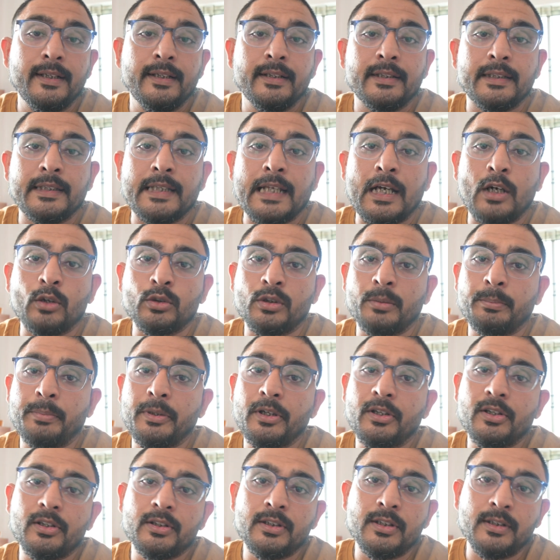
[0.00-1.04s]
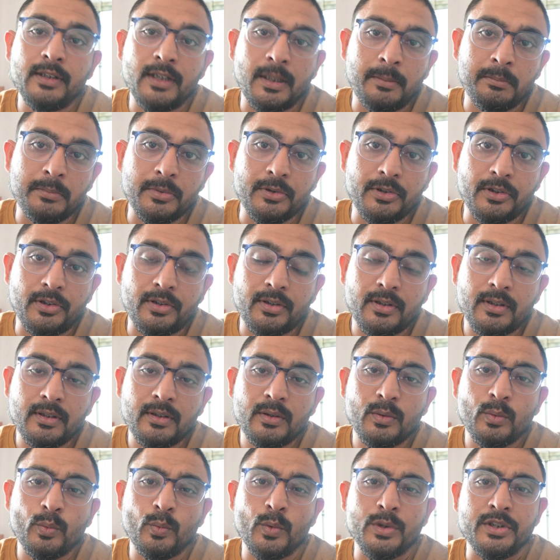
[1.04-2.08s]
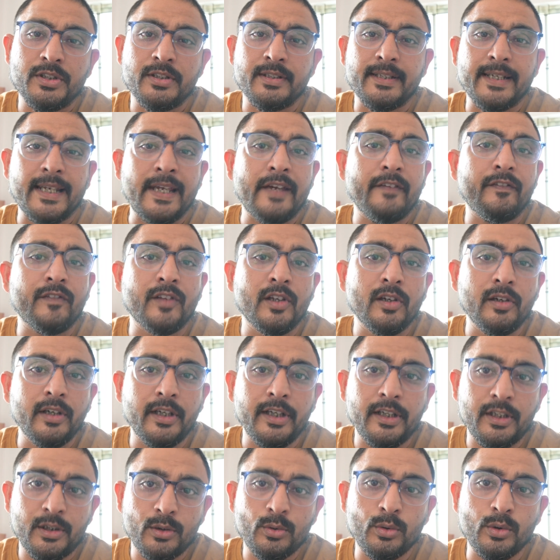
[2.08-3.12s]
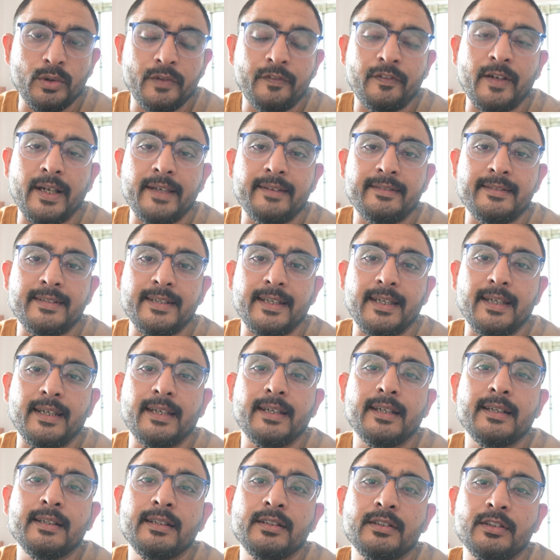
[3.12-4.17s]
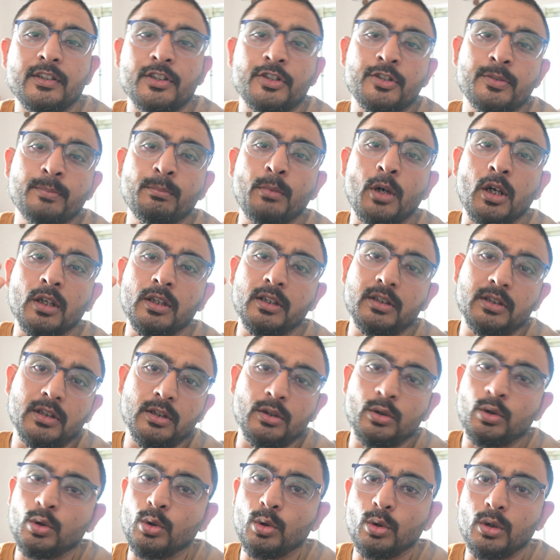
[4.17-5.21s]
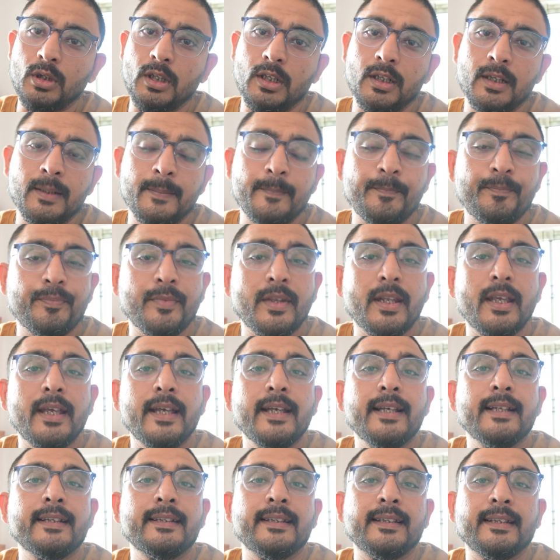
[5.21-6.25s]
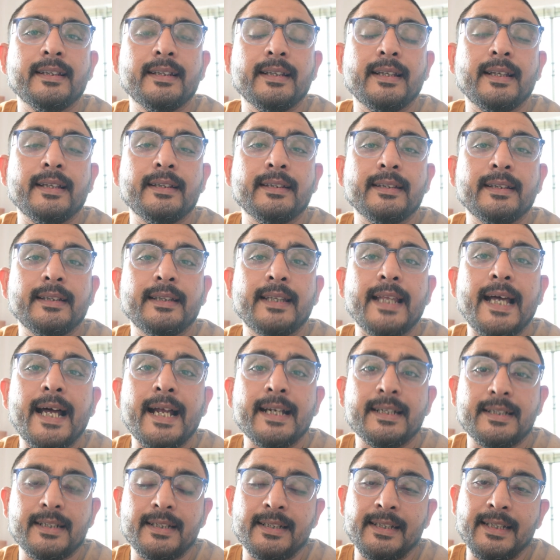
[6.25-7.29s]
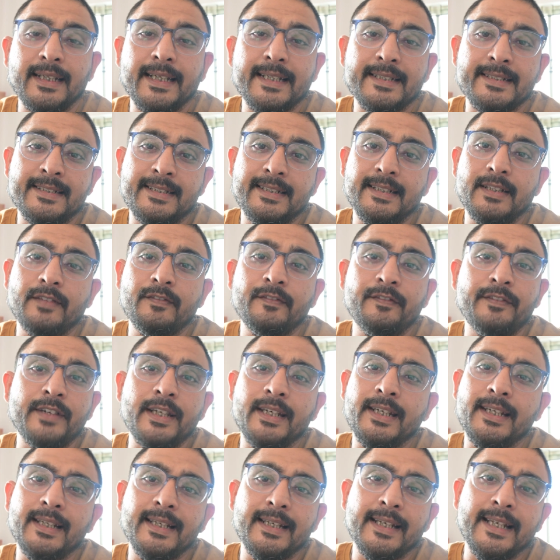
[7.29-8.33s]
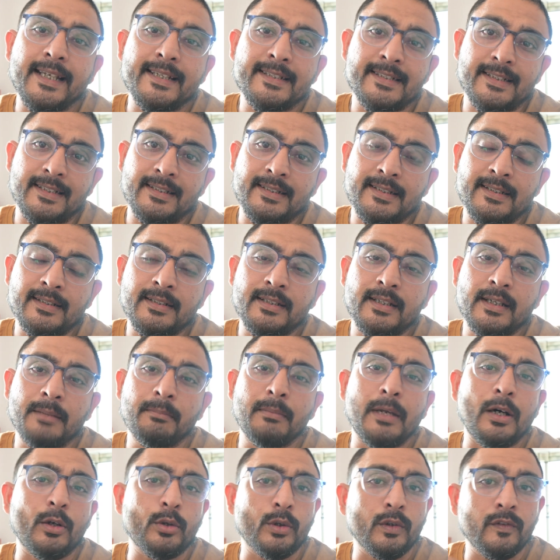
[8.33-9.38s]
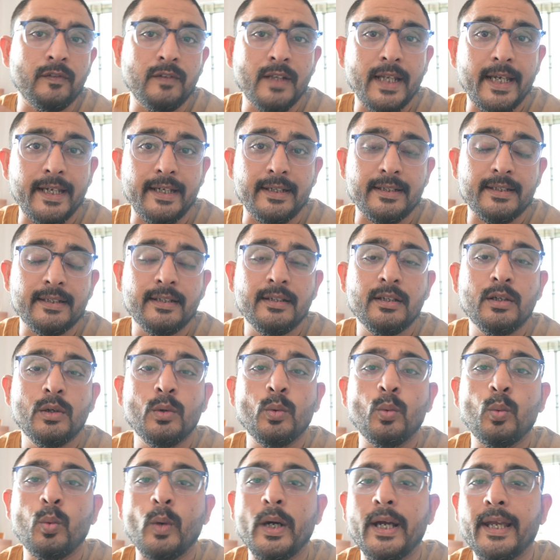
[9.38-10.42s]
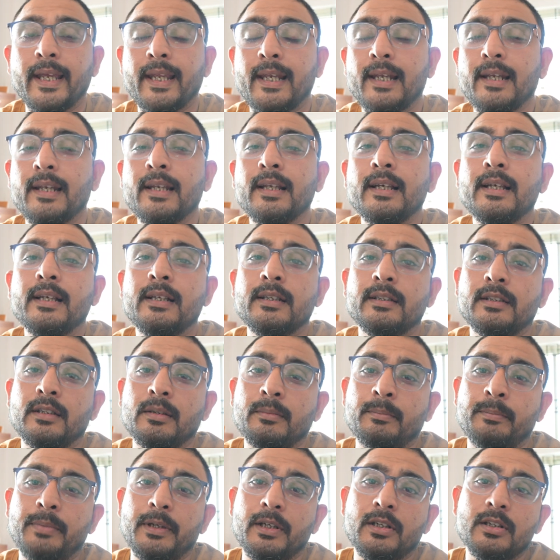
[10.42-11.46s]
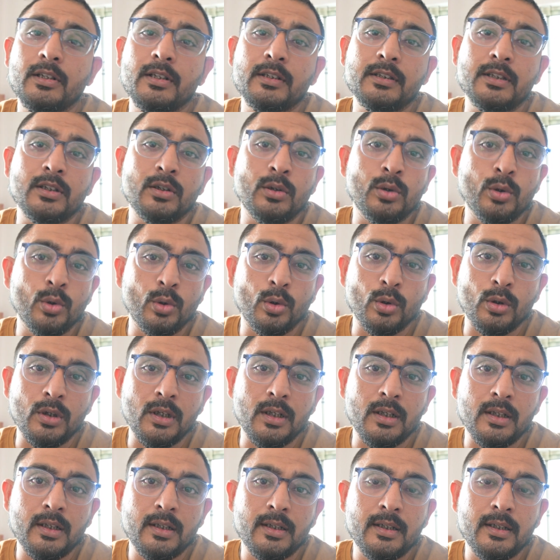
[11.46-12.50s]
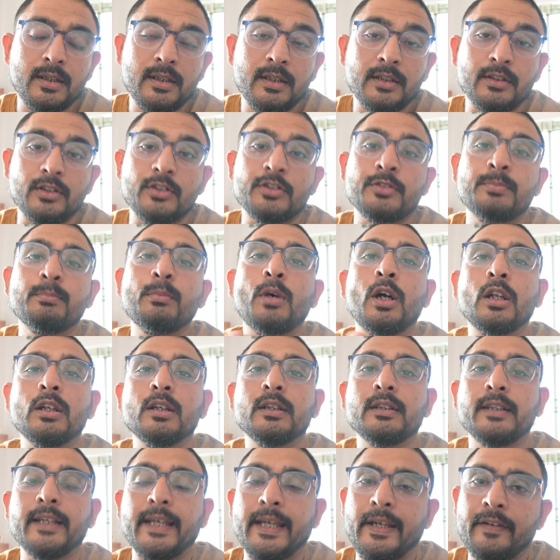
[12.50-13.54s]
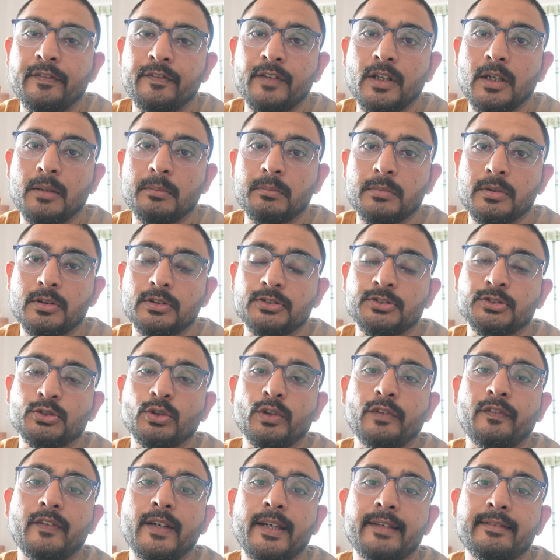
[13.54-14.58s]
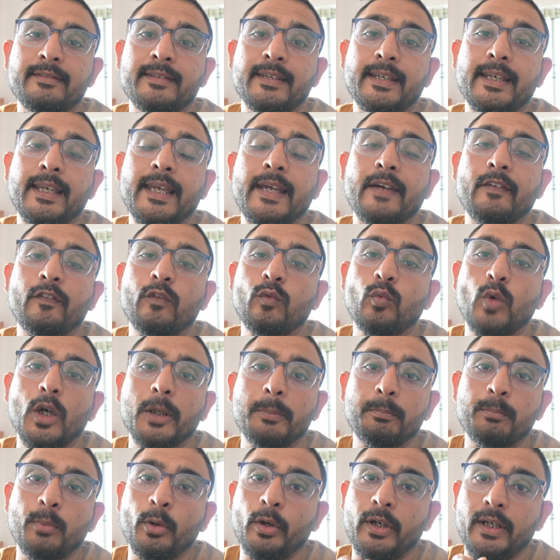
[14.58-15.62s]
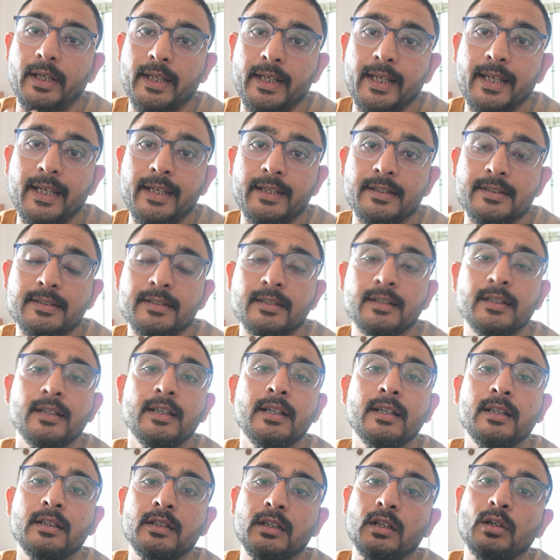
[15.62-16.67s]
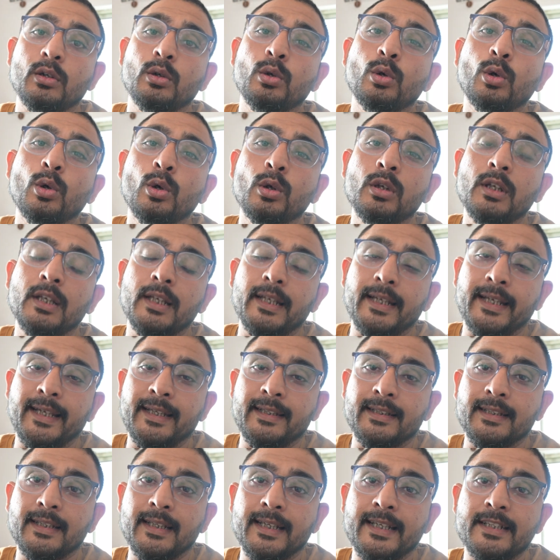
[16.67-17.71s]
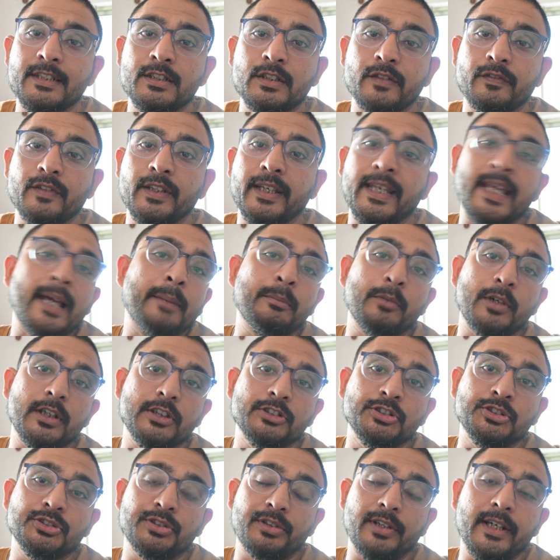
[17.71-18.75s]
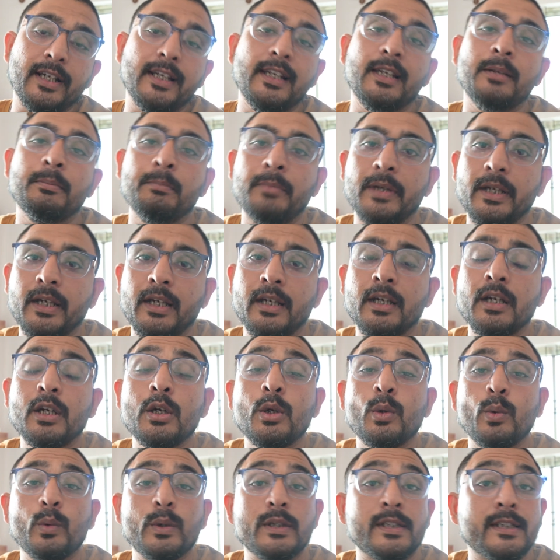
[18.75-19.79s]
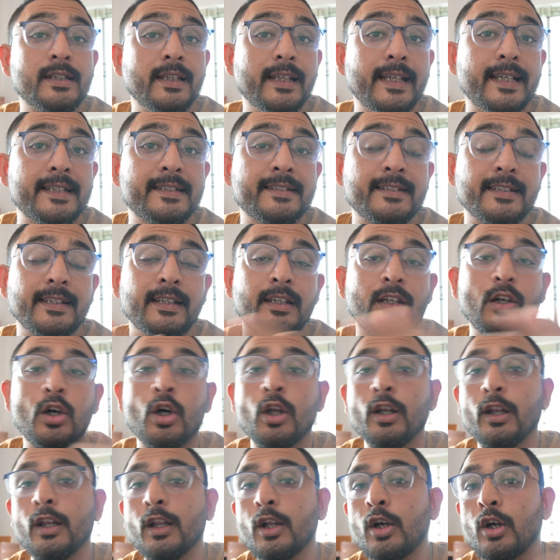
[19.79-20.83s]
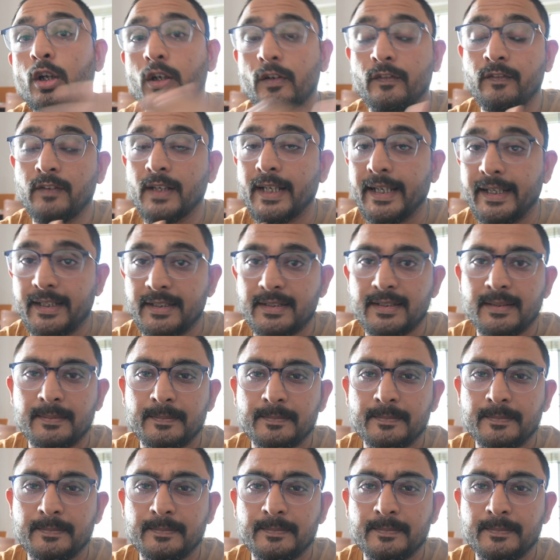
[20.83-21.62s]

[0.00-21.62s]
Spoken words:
Now the bigger the number, which is f32 if I say, the smaller the hole. That lets in very less amount of light, while the bigger the hole, the smaller the f number. So if I say f1.8, the hole in the lens of the camera is really big, which lets in a lot of light.